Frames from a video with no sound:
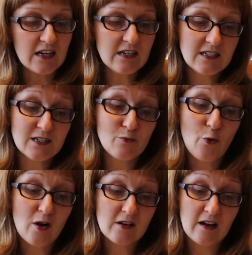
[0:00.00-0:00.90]
and
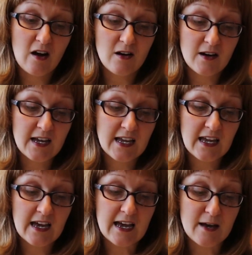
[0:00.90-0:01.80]
what
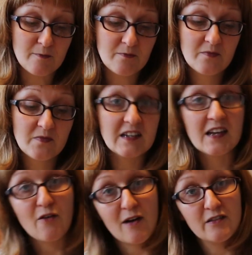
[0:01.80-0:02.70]
I did
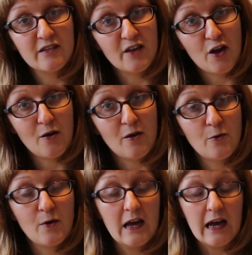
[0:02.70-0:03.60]
get around to
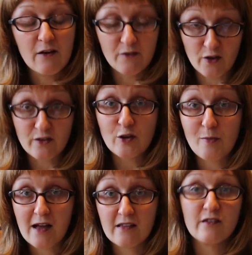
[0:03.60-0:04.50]
sew of those new
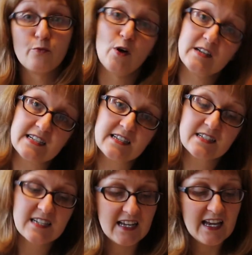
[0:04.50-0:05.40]
patterns and what I
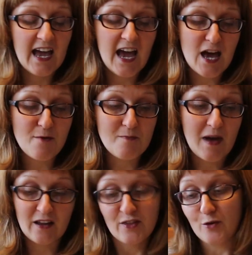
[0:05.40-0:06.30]
didn't,
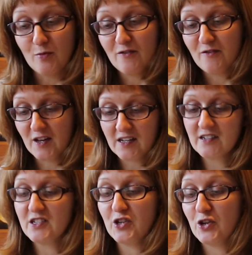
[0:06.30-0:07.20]
and I thought it'd be fun
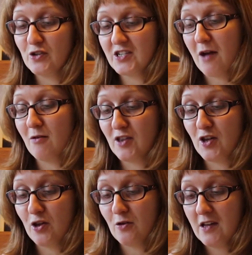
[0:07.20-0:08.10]
to share with
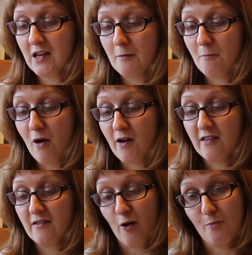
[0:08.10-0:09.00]
you
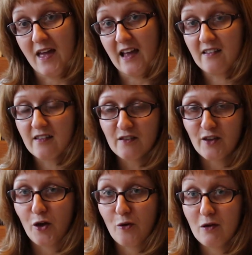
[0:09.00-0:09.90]
my top picks.
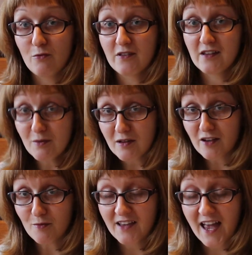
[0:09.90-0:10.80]
So it was going to be a
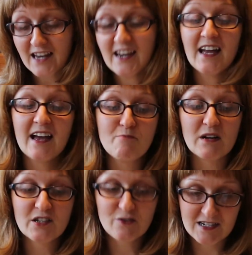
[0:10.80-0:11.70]
top 10,
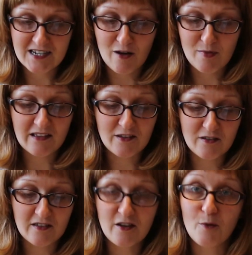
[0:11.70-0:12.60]
but it stretched out a bit, so
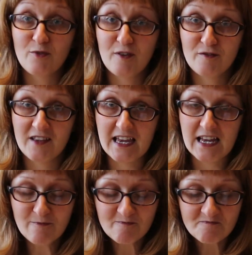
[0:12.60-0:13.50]
it's a top
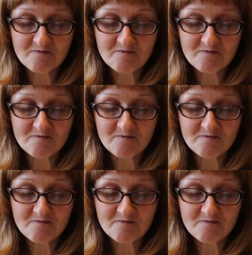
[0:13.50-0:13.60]
15.